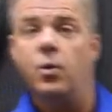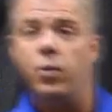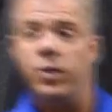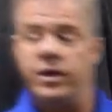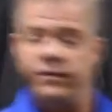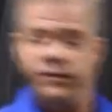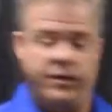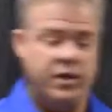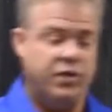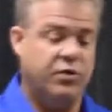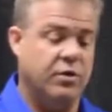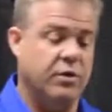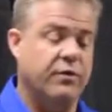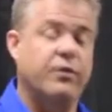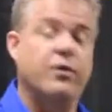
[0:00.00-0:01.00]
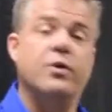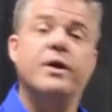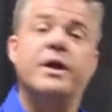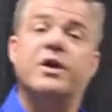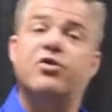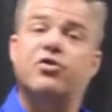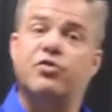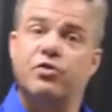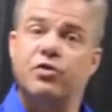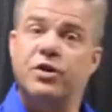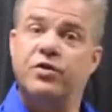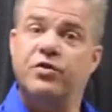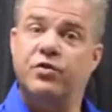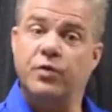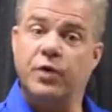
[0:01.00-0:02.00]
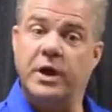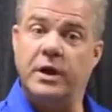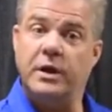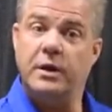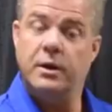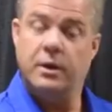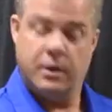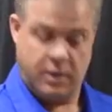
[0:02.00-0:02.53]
We feature a fully extruded screen,